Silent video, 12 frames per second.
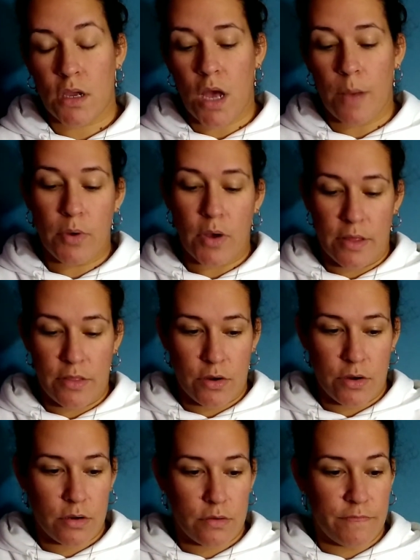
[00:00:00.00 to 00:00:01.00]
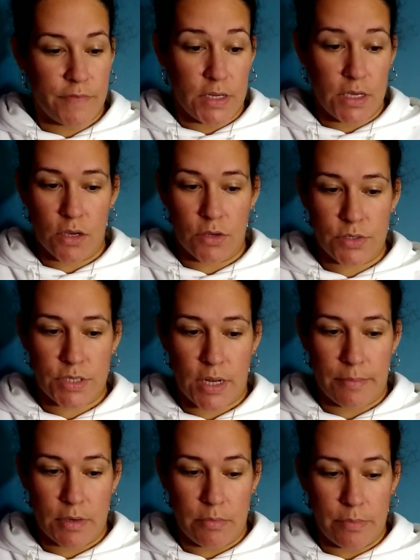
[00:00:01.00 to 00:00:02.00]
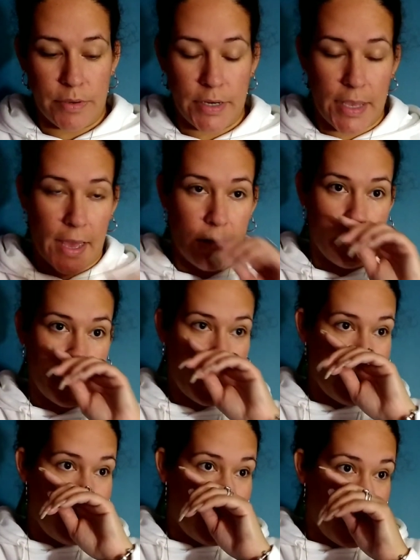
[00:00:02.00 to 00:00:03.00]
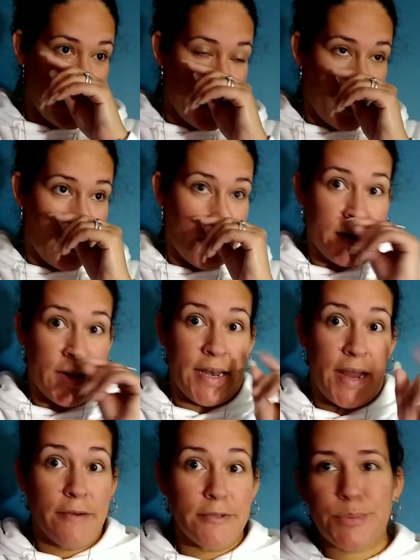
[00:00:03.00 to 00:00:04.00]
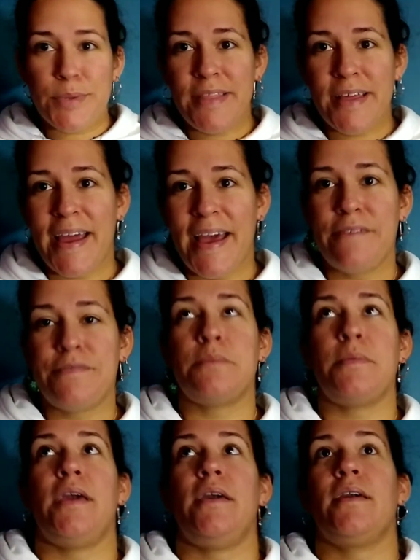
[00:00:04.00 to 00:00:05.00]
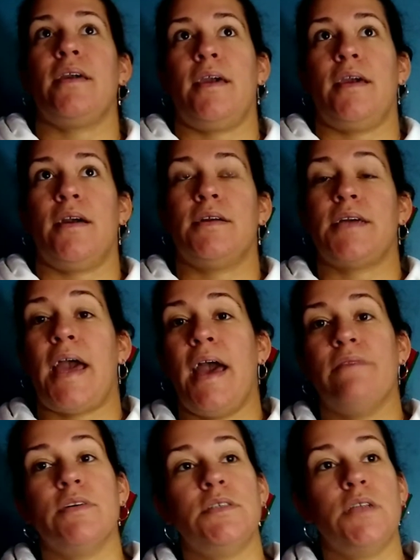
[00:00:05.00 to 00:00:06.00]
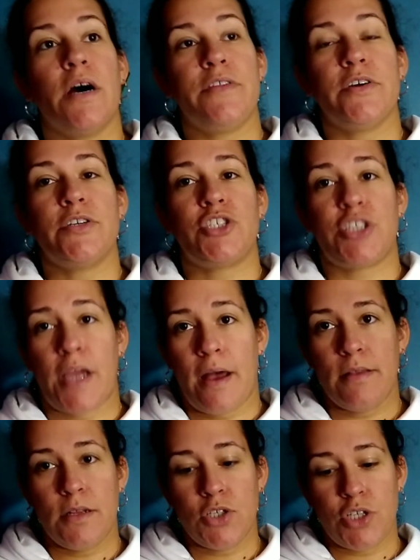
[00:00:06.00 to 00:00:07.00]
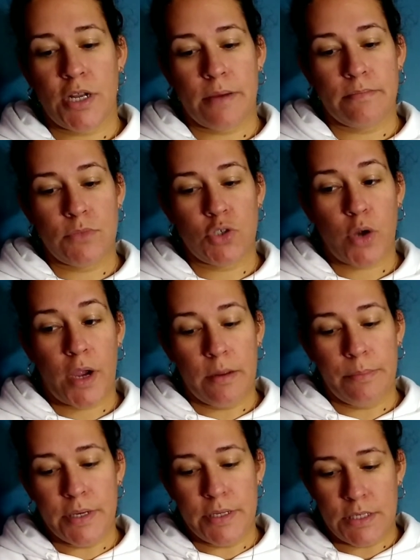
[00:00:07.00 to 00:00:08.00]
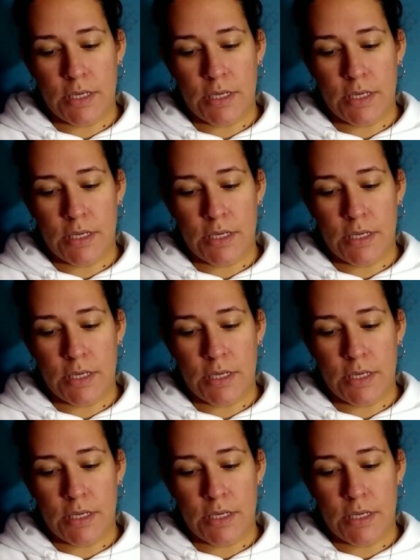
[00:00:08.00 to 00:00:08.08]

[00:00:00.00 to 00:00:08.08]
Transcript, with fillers: couple other videos that i'm going to be putting out an announcement that I have to make and I have another challenge that I'm trying to put